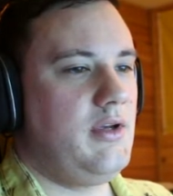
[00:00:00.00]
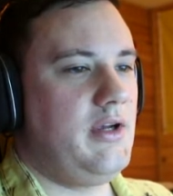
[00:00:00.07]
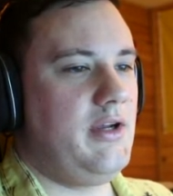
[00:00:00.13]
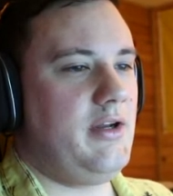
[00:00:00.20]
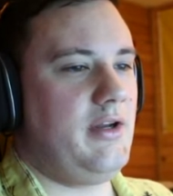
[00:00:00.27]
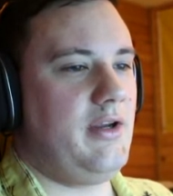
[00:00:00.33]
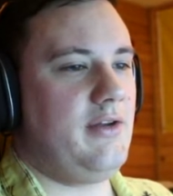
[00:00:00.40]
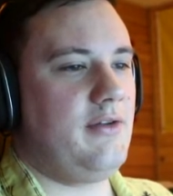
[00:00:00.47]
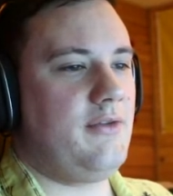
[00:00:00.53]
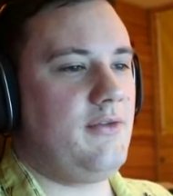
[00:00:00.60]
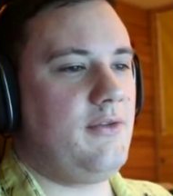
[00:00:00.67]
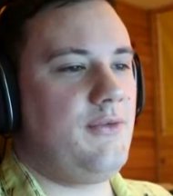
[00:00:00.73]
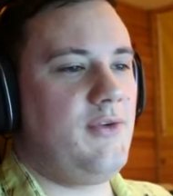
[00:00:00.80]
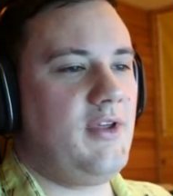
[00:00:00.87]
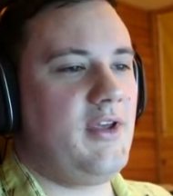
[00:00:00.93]
The
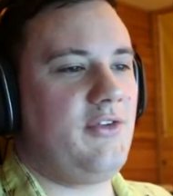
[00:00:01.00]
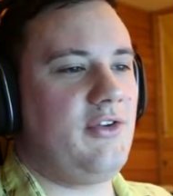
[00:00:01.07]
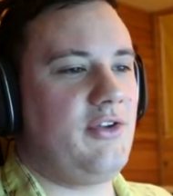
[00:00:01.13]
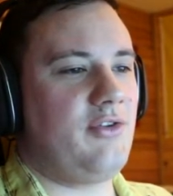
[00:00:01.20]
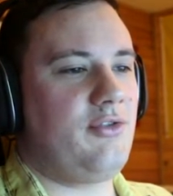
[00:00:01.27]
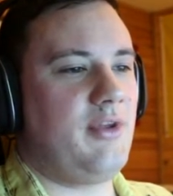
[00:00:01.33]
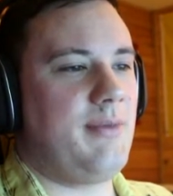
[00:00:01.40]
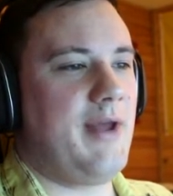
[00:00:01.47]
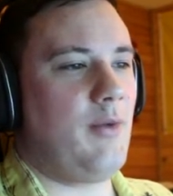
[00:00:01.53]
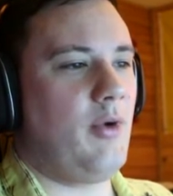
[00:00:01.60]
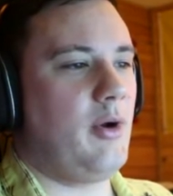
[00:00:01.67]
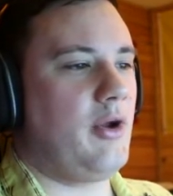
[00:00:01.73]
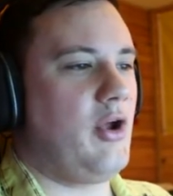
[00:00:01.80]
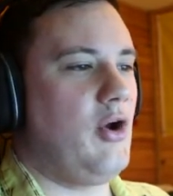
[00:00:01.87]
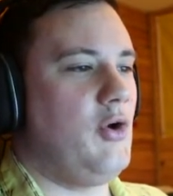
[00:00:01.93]
funny thing is, it doesn't really matter
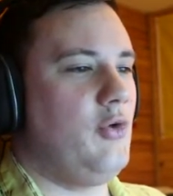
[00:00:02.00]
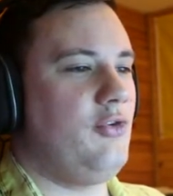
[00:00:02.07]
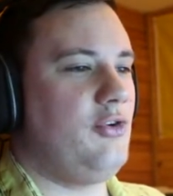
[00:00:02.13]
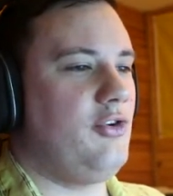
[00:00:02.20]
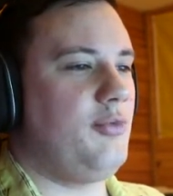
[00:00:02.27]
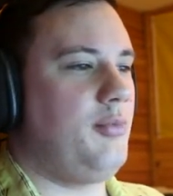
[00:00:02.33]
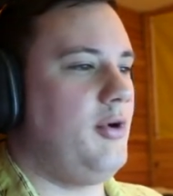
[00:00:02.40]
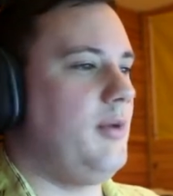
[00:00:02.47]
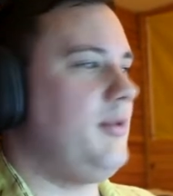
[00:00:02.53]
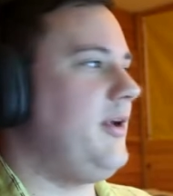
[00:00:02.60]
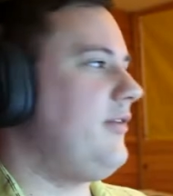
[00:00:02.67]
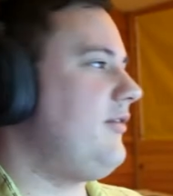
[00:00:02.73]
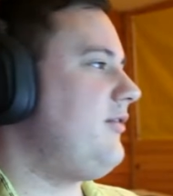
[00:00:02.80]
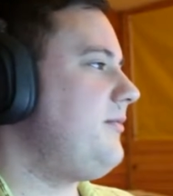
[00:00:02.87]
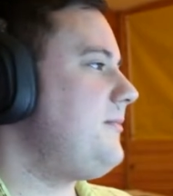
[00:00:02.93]
where it goes. You can just put it
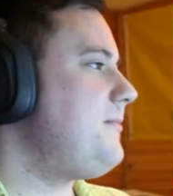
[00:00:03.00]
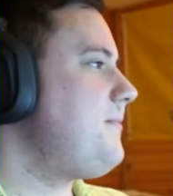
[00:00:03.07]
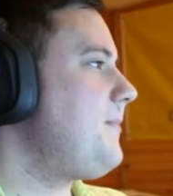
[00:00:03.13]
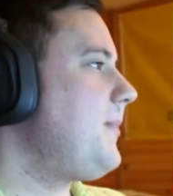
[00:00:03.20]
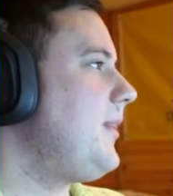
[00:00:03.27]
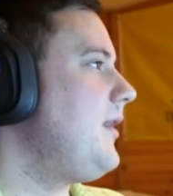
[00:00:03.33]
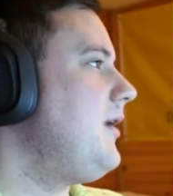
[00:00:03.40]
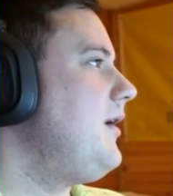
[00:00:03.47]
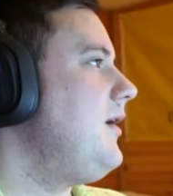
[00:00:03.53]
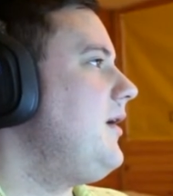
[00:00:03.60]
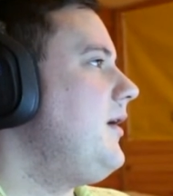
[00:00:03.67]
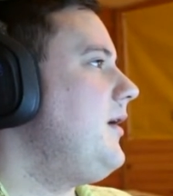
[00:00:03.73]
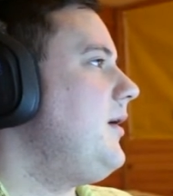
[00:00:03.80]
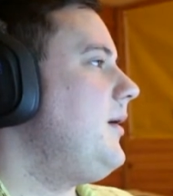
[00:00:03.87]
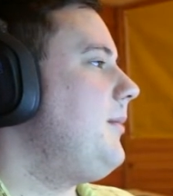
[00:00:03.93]
places.
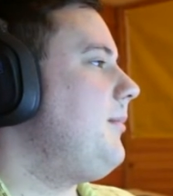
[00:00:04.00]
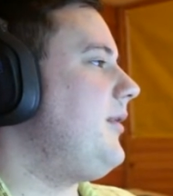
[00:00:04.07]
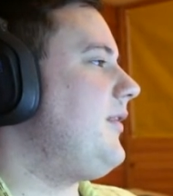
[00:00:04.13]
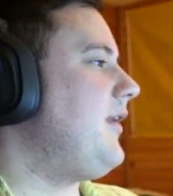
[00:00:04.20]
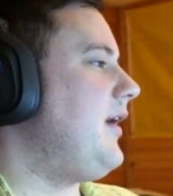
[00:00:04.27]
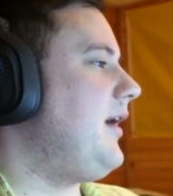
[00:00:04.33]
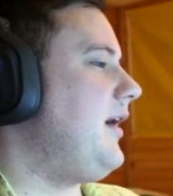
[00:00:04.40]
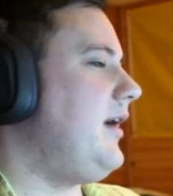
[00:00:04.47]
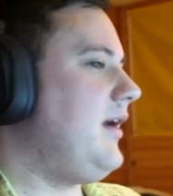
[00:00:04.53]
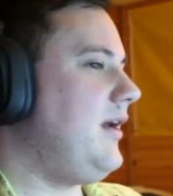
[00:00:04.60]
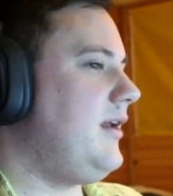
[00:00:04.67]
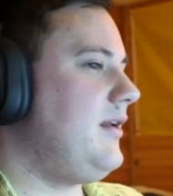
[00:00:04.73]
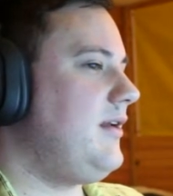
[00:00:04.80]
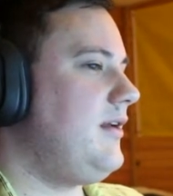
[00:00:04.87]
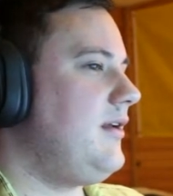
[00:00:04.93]
But
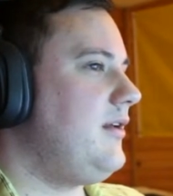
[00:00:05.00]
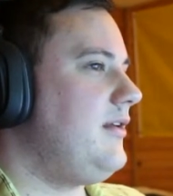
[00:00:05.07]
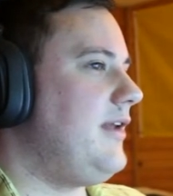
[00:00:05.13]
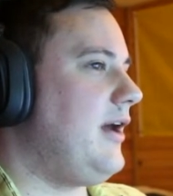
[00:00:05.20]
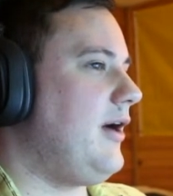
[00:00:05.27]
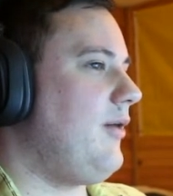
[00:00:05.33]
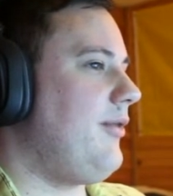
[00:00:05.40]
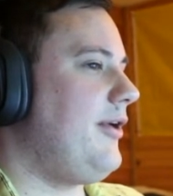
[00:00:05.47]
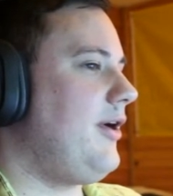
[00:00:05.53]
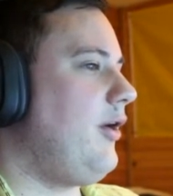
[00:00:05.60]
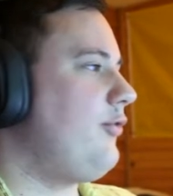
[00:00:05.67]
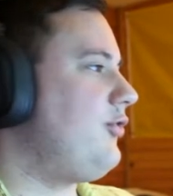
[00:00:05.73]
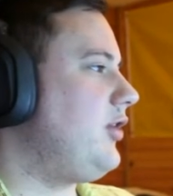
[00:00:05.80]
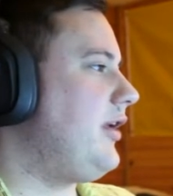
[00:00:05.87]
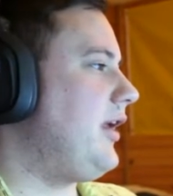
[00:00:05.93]
then, now they're
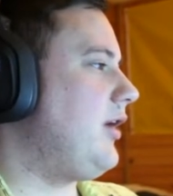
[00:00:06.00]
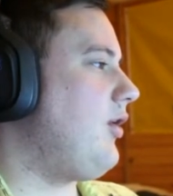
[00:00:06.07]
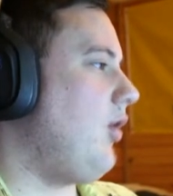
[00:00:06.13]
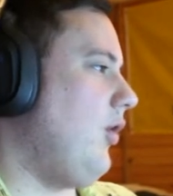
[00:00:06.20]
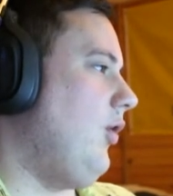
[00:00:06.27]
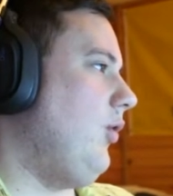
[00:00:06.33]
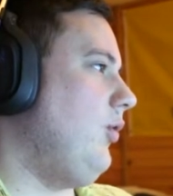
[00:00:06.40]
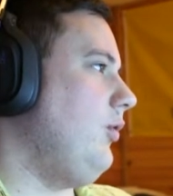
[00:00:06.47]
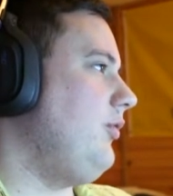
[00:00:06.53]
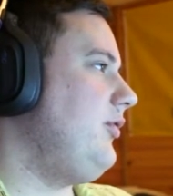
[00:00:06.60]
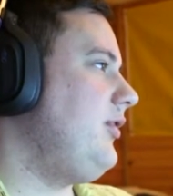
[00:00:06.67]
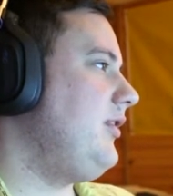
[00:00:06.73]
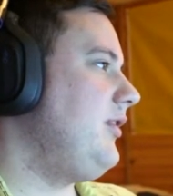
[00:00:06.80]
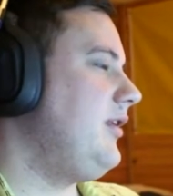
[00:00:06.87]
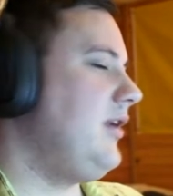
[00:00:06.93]
also going to get cold,
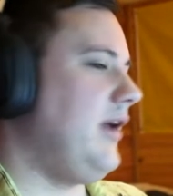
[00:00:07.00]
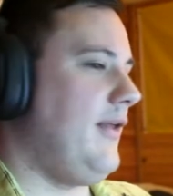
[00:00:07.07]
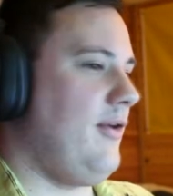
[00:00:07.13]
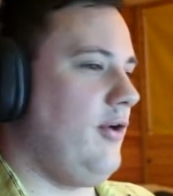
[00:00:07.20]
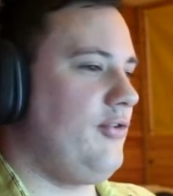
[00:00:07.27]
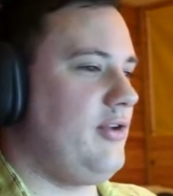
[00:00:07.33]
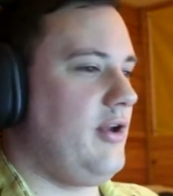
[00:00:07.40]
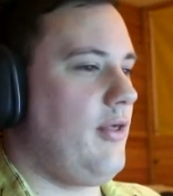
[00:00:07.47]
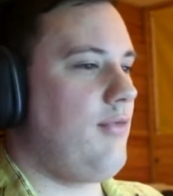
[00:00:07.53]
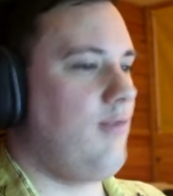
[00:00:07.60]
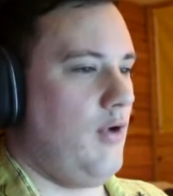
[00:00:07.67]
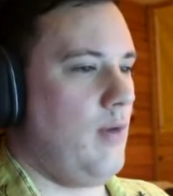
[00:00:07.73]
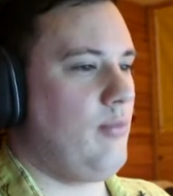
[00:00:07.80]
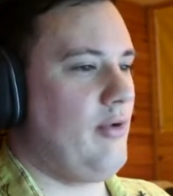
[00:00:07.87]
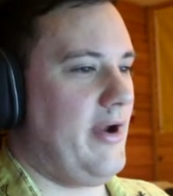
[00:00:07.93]
and they're also going to
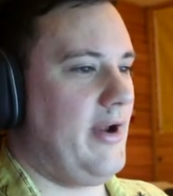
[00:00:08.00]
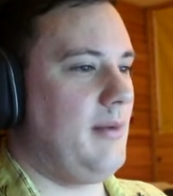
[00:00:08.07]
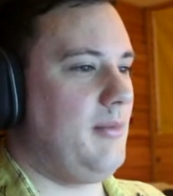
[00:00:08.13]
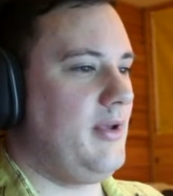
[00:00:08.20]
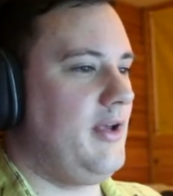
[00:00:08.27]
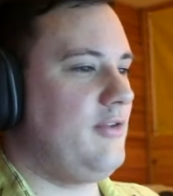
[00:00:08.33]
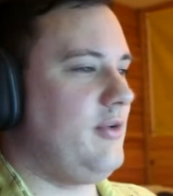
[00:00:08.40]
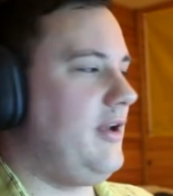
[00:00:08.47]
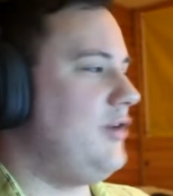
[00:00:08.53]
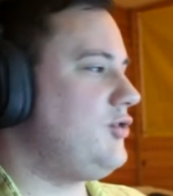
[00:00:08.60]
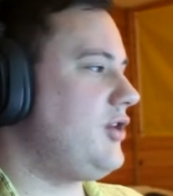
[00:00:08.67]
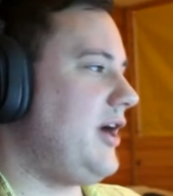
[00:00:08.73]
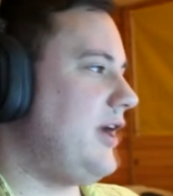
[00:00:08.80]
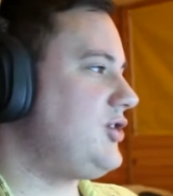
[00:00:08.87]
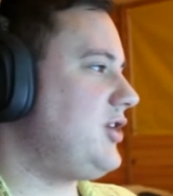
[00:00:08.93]
throw up randomly. So I need a
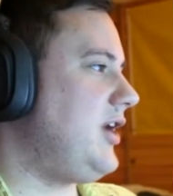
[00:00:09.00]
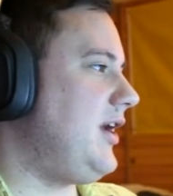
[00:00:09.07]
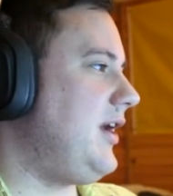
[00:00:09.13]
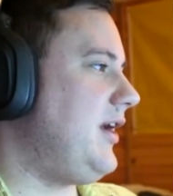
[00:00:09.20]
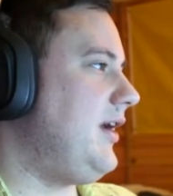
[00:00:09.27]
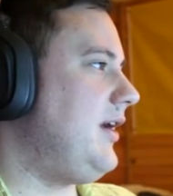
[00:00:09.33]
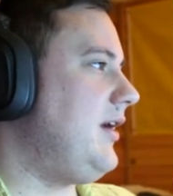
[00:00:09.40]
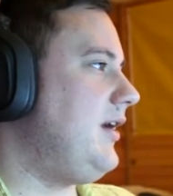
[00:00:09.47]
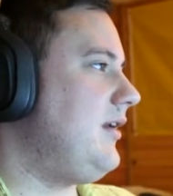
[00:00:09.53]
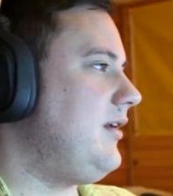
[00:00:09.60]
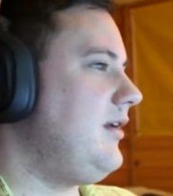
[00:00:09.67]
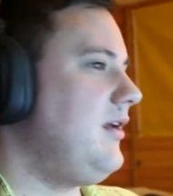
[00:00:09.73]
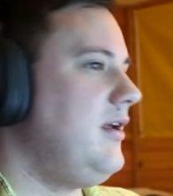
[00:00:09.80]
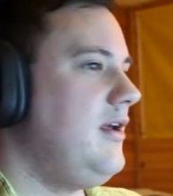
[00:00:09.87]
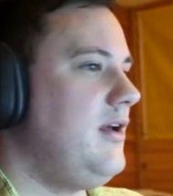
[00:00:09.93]
trash
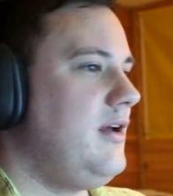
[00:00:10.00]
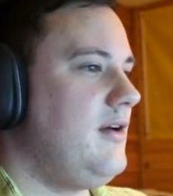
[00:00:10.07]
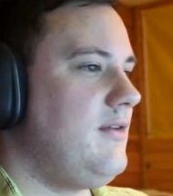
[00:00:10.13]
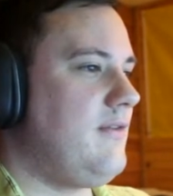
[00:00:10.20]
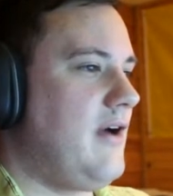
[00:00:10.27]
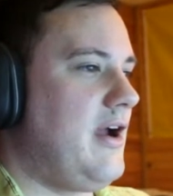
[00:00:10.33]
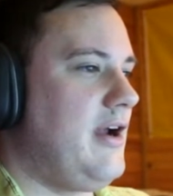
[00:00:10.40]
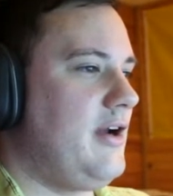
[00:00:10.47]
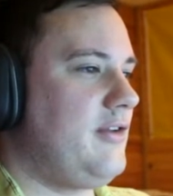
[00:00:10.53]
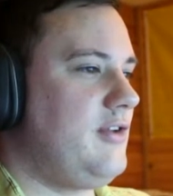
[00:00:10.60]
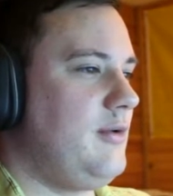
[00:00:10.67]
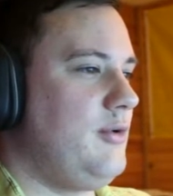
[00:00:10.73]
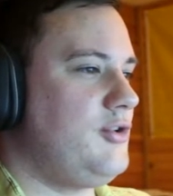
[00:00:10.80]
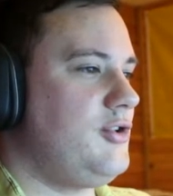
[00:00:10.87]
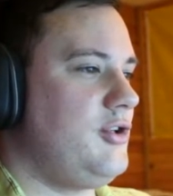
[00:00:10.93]
can, fire
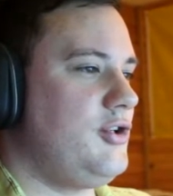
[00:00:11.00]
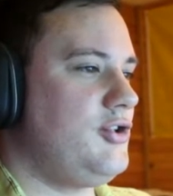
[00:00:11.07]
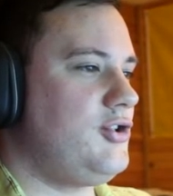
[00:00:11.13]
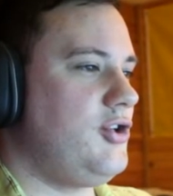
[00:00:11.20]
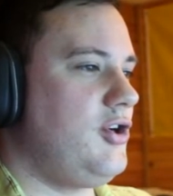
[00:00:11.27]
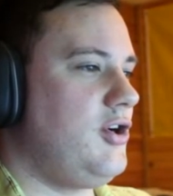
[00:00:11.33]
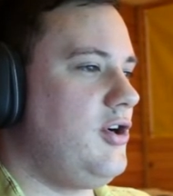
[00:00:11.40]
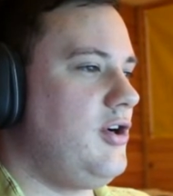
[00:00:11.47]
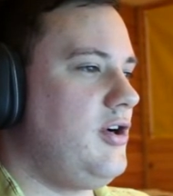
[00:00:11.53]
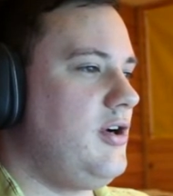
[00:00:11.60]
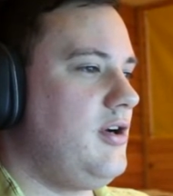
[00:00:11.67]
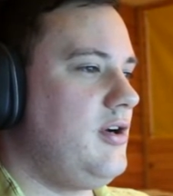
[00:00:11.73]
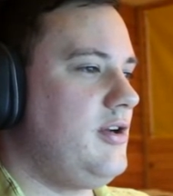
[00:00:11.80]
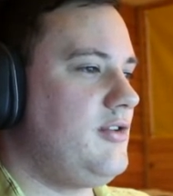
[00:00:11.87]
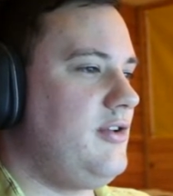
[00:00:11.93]
extinguisher,
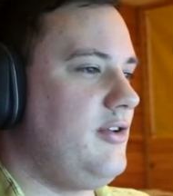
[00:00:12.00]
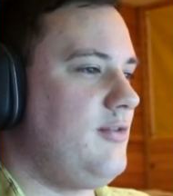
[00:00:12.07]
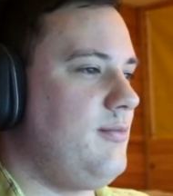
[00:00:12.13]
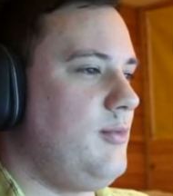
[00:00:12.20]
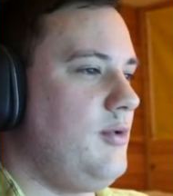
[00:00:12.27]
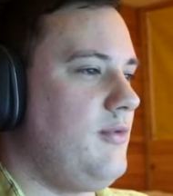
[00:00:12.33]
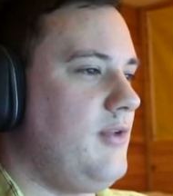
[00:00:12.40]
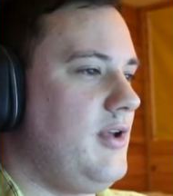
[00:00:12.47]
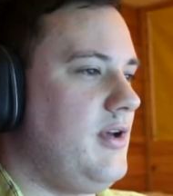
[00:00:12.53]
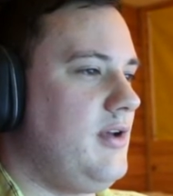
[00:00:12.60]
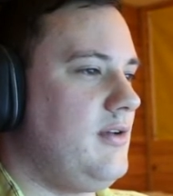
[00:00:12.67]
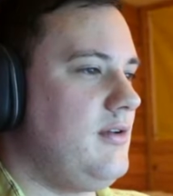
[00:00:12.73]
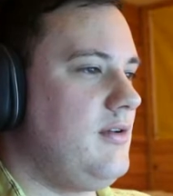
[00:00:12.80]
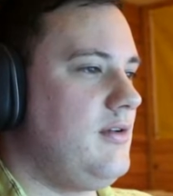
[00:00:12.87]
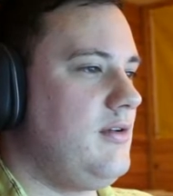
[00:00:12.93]
sure. Actually, let's move
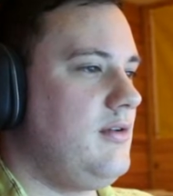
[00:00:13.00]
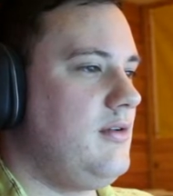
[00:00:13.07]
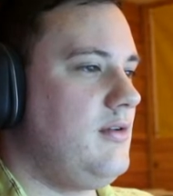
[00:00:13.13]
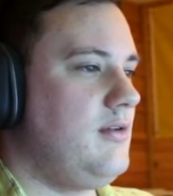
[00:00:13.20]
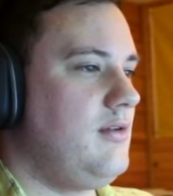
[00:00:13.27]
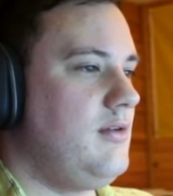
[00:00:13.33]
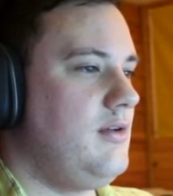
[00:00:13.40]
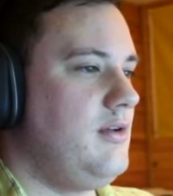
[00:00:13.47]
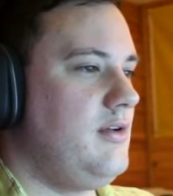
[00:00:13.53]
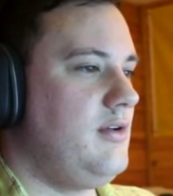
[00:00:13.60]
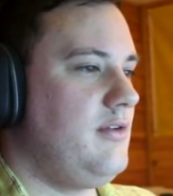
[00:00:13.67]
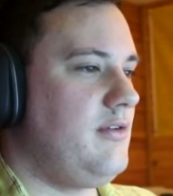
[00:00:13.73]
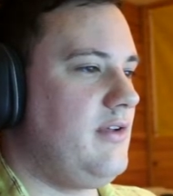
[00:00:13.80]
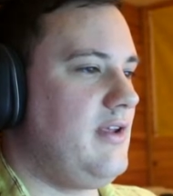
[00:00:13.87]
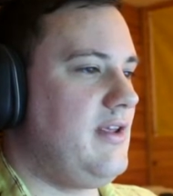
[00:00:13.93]
that.
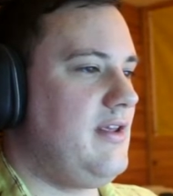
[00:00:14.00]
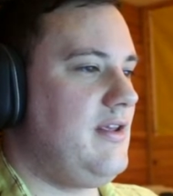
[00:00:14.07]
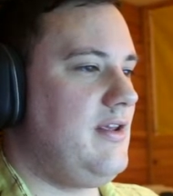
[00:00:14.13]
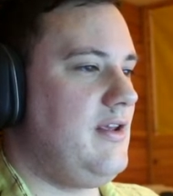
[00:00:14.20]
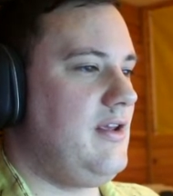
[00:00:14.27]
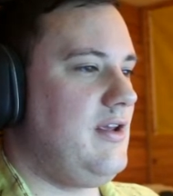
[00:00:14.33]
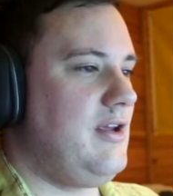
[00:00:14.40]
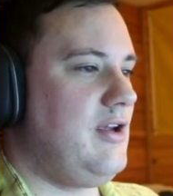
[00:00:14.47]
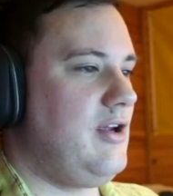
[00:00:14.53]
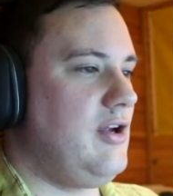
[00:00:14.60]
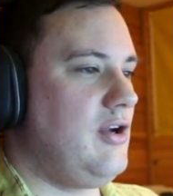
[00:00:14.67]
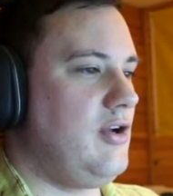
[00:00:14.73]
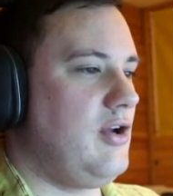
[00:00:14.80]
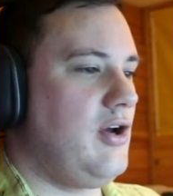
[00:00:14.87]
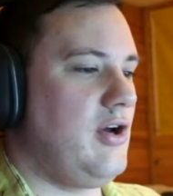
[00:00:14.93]

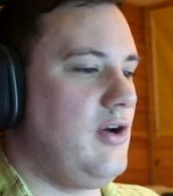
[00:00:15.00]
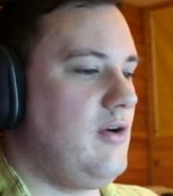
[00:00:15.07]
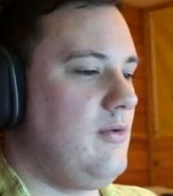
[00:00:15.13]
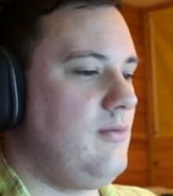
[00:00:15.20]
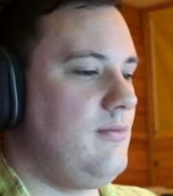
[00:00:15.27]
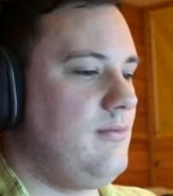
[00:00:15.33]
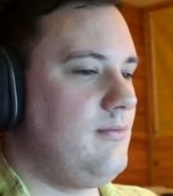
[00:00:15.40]
Here, no.